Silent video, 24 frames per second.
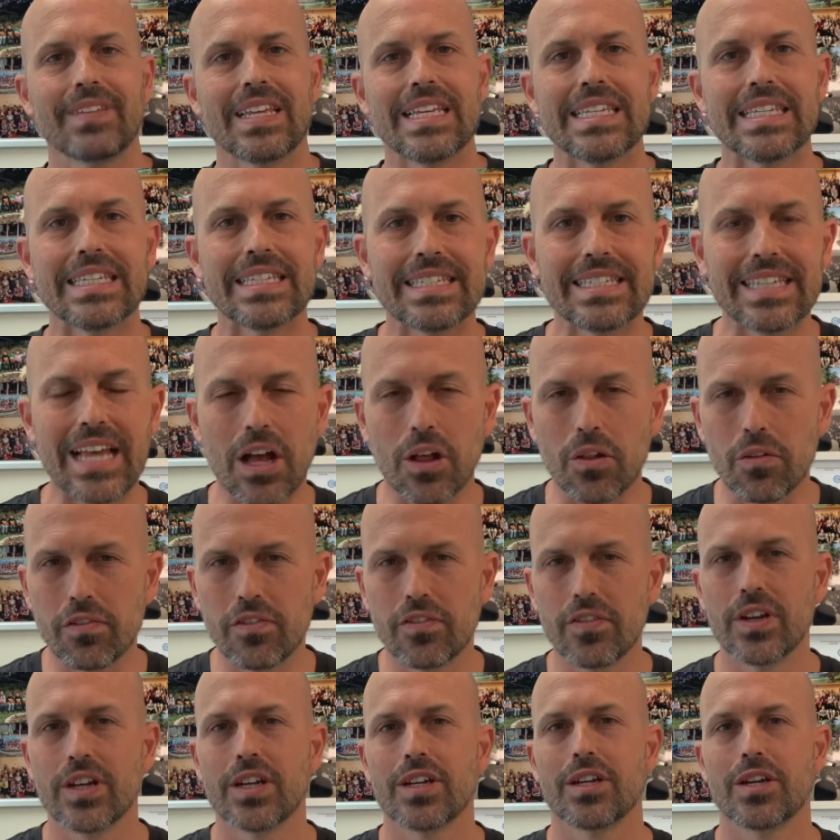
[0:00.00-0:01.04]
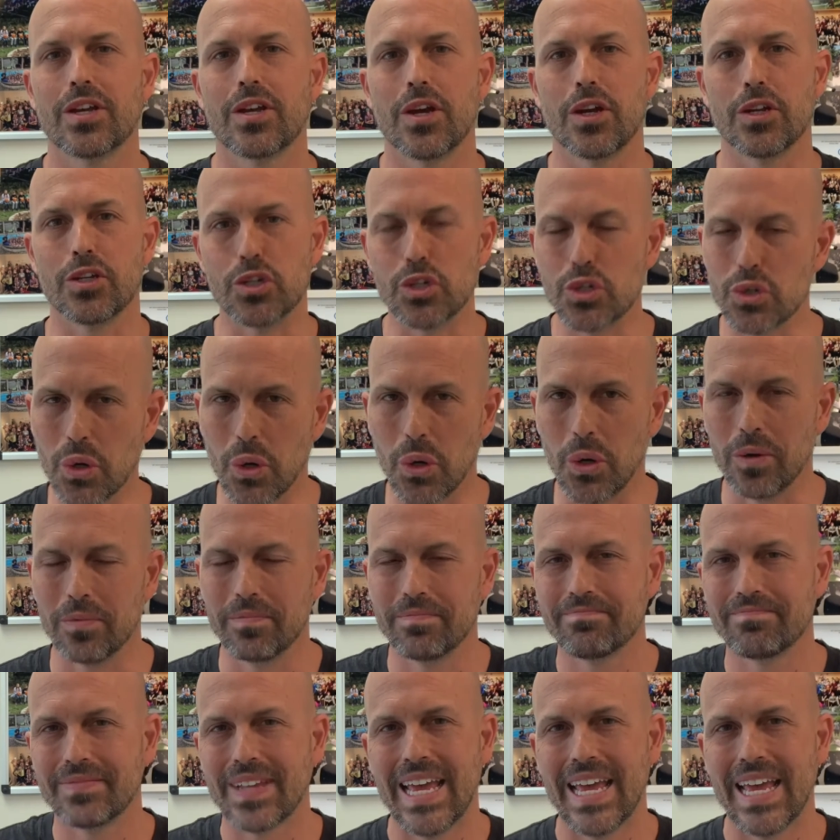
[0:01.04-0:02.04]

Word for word: self control.